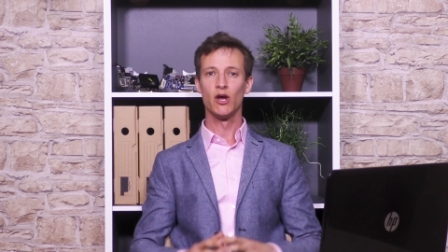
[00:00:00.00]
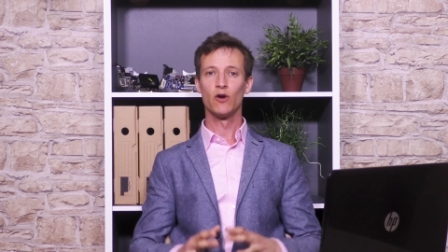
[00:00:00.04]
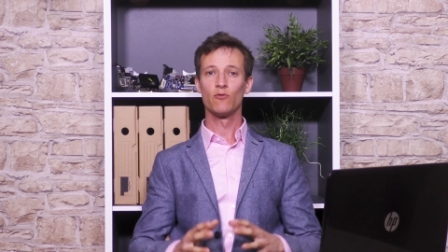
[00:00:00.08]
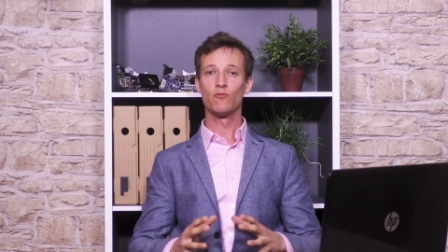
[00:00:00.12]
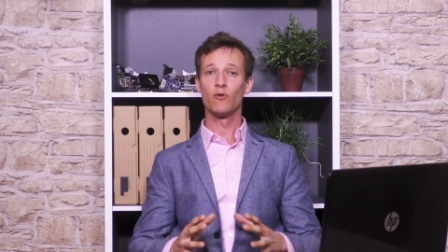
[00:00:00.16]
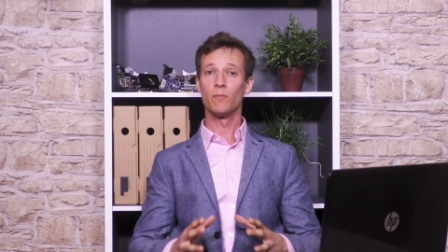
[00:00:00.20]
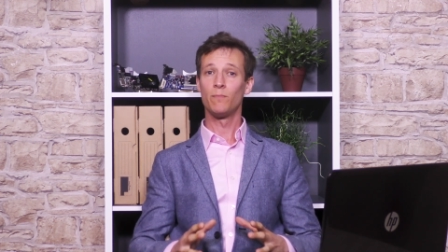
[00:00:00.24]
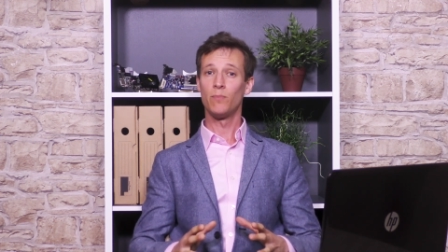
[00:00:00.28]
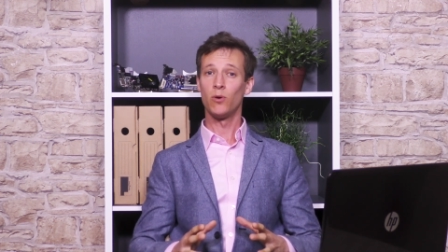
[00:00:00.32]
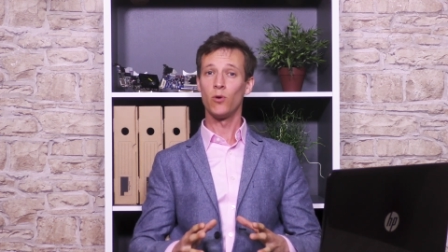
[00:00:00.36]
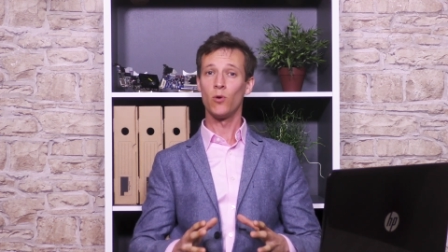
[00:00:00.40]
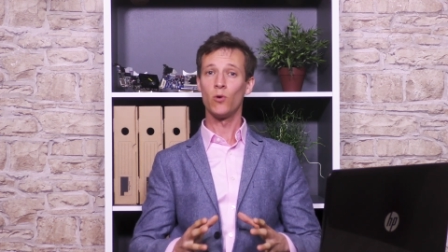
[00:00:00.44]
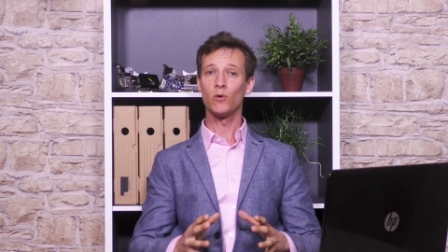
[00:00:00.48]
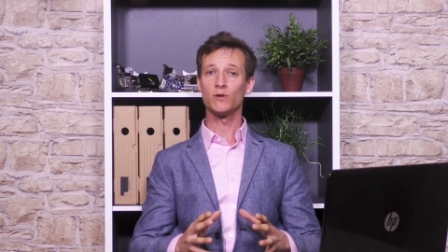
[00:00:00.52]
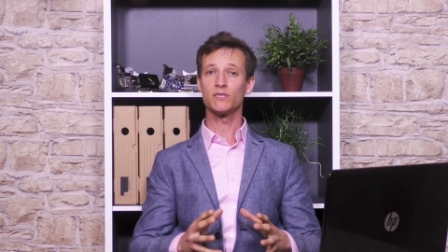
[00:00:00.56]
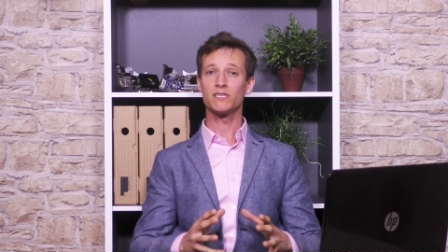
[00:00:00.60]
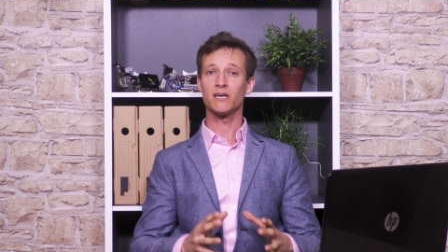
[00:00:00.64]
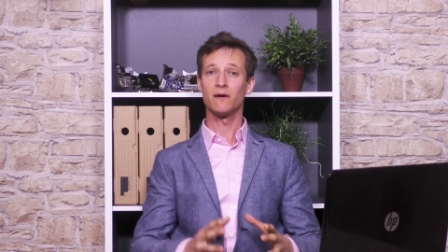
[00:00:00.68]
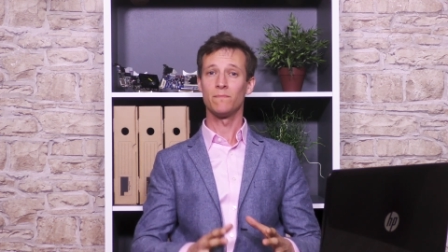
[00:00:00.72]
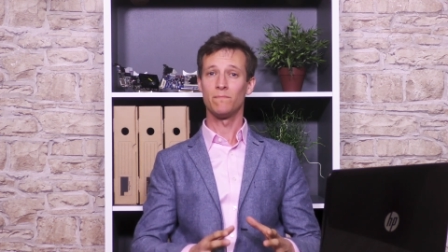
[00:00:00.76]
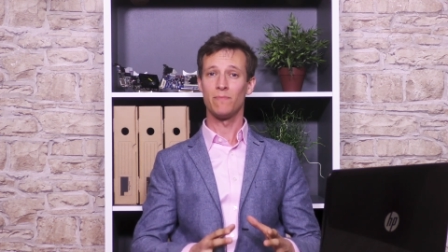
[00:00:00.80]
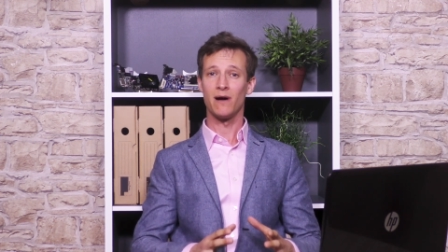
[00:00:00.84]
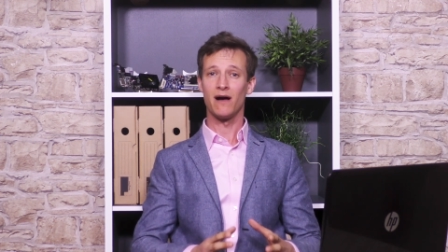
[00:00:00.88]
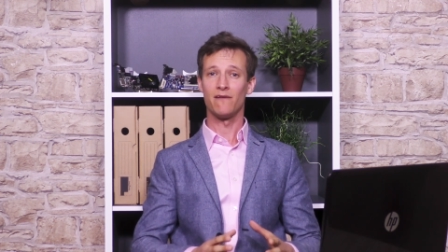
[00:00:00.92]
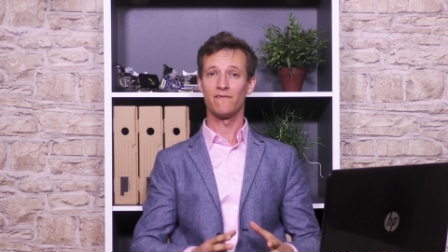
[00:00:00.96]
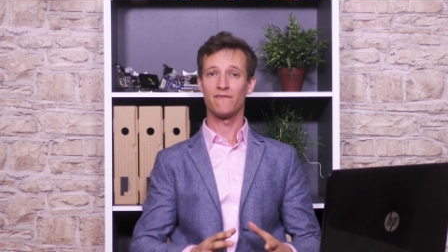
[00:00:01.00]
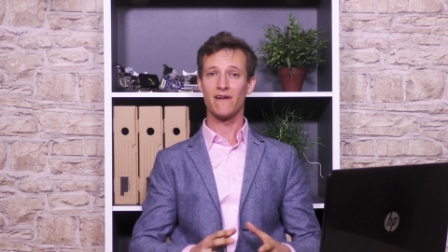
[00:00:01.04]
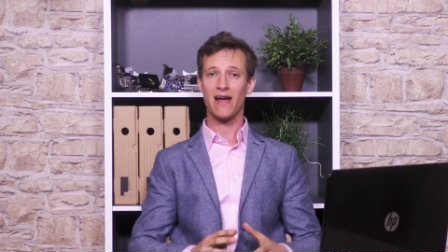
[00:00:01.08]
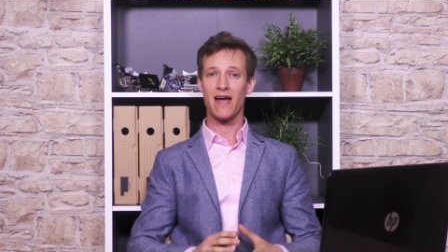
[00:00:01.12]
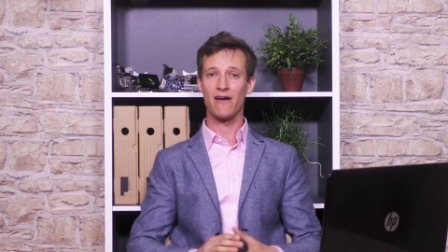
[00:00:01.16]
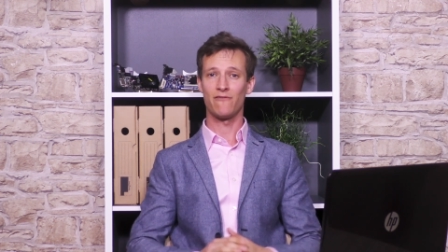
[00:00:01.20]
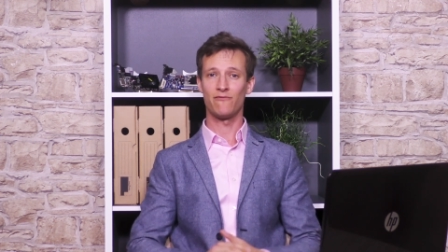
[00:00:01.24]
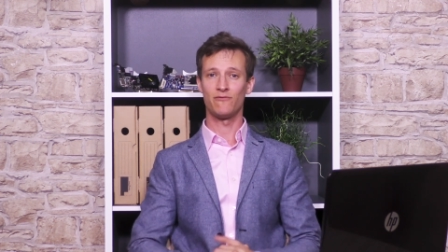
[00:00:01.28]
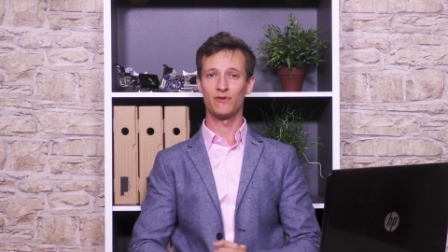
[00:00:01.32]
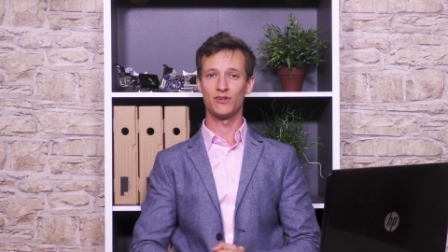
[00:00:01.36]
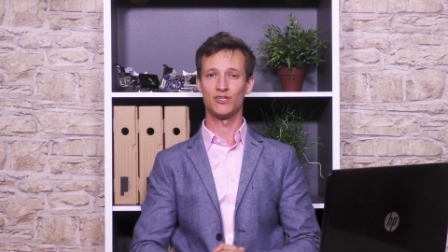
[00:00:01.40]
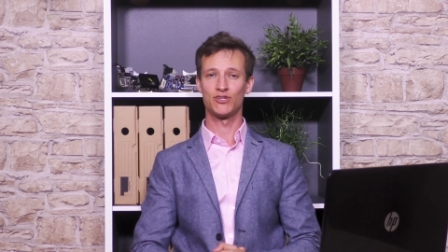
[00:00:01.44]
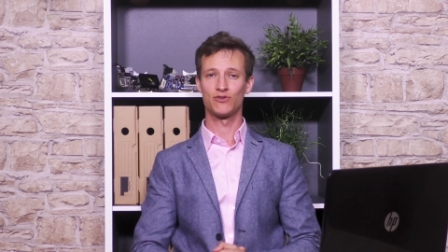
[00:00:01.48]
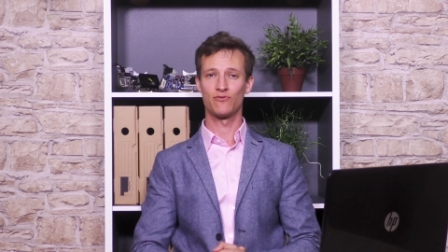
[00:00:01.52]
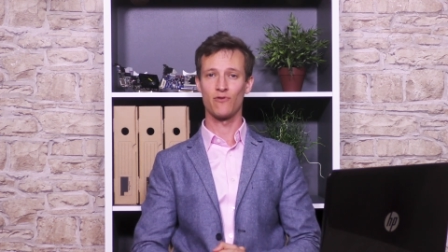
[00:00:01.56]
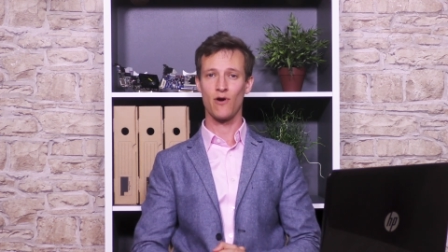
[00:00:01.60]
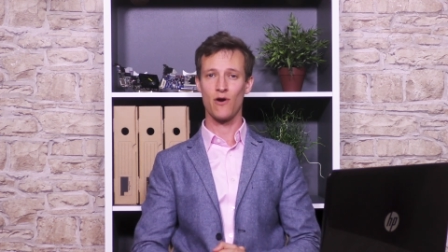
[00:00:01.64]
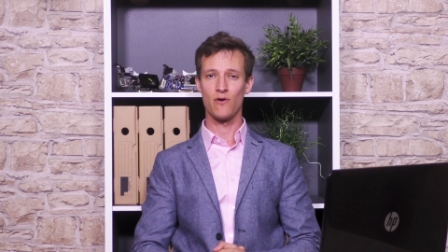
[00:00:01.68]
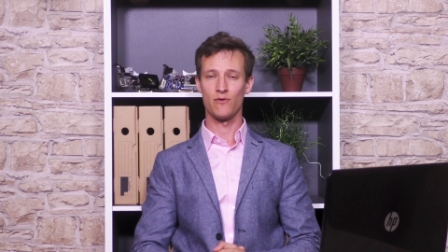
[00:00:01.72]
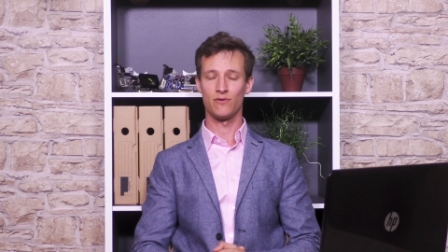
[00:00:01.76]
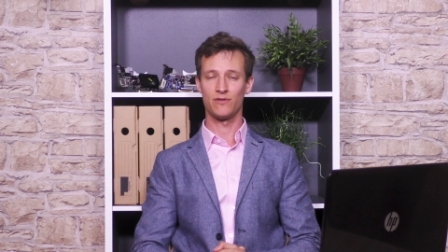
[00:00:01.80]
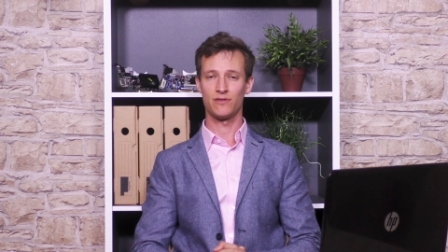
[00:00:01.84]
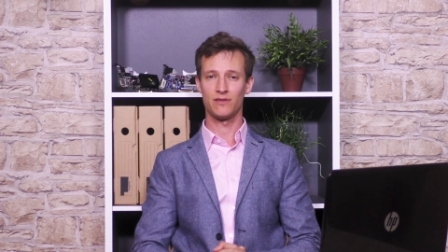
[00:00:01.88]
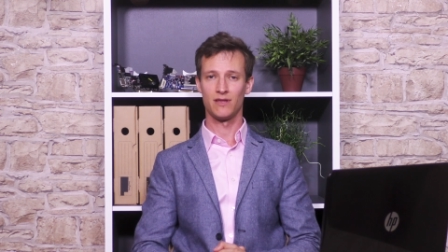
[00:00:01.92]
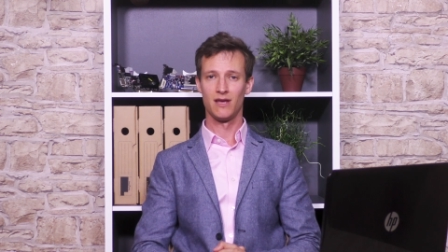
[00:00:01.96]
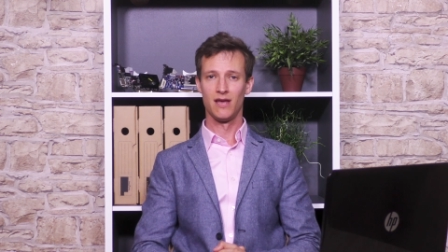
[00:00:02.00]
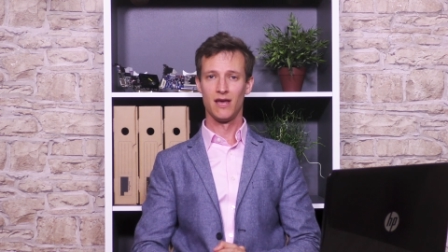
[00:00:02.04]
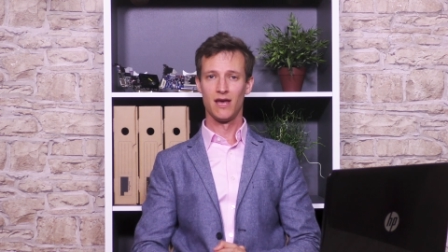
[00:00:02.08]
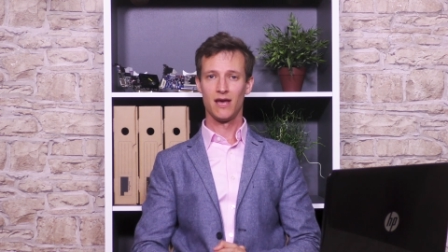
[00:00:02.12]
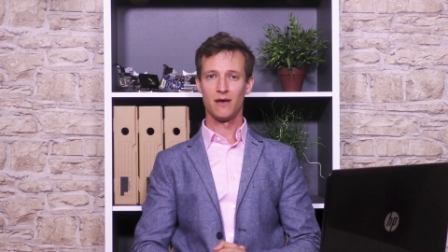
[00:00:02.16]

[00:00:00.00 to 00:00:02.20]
report above average growth,